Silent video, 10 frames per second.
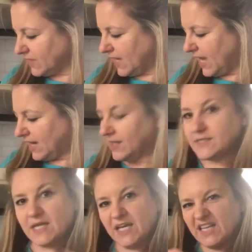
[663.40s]
and
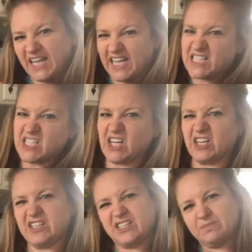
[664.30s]
it's going to like start,
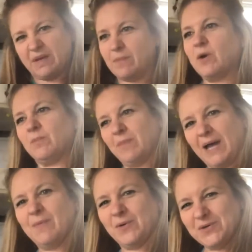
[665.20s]
my
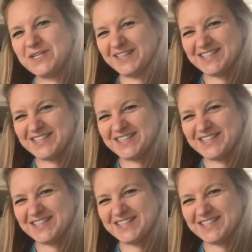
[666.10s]
motor's going to